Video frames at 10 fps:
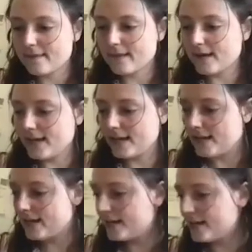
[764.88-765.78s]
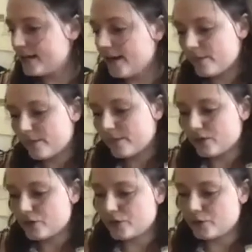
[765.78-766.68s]
And yeah, that
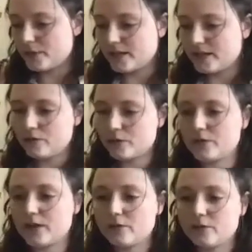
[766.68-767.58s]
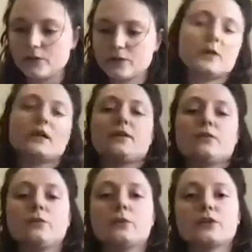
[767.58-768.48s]
should be it for that first part of
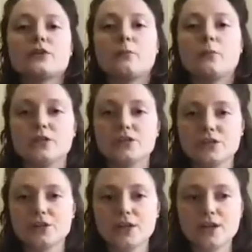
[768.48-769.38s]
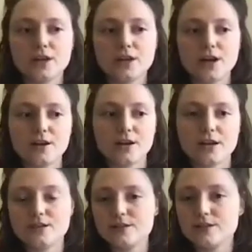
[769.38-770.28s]
the workshop, which
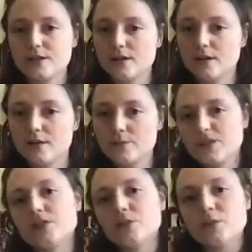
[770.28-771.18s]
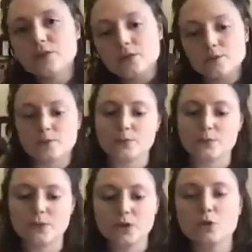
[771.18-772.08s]
is um, is going to be the
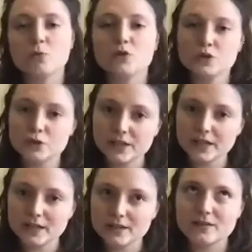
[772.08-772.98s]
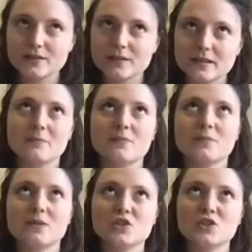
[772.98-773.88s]
the most tricky the yeah
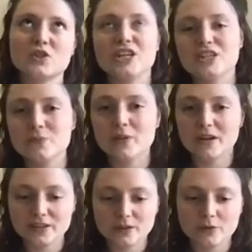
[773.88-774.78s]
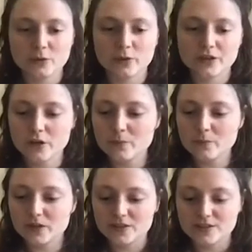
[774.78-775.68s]
the trickiest part of the workshop
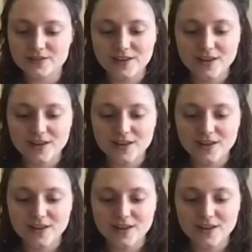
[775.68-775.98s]
because